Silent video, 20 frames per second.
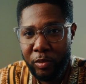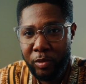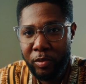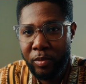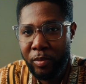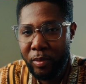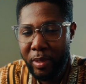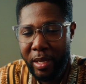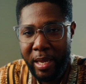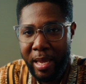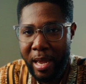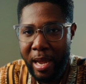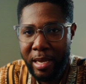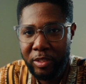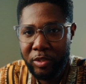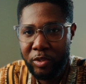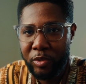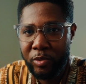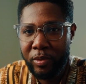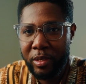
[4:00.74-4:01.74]
2
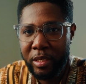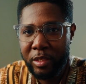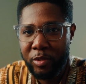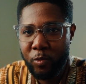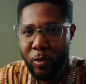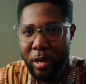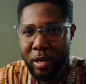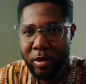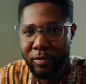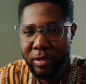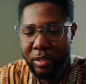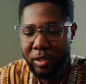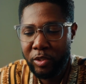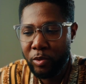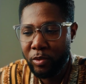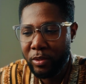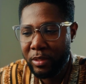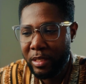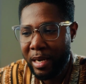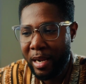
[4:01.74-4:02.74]
AI tool is one of the
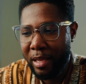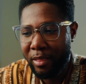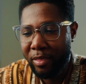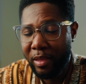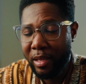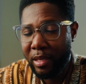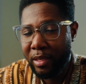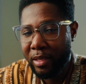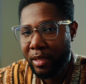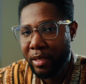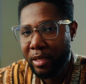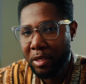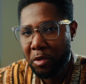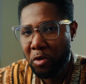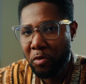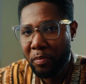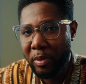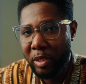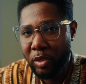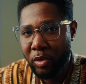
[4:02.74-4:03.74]
tools that I think
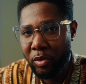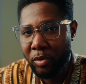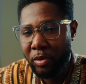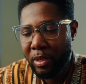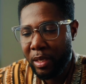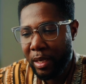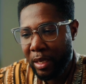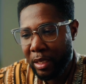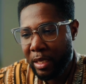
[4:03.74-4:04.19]
will be good,